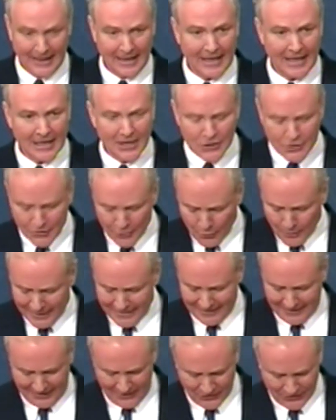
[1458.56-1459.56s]
In doing
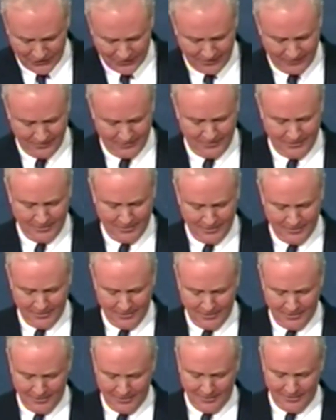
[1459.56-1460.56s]
this,
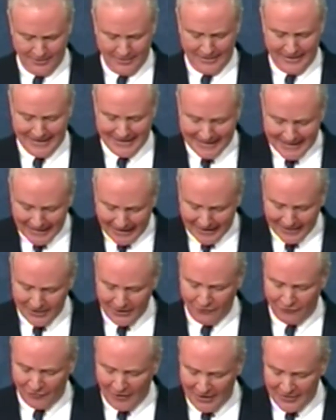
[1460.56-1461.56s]
he gutted
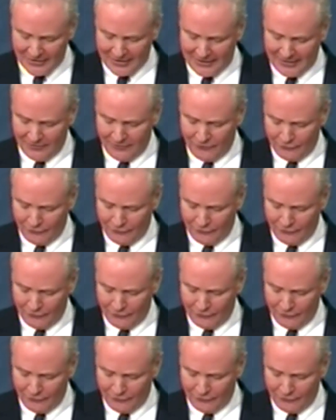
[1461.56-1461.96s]
funding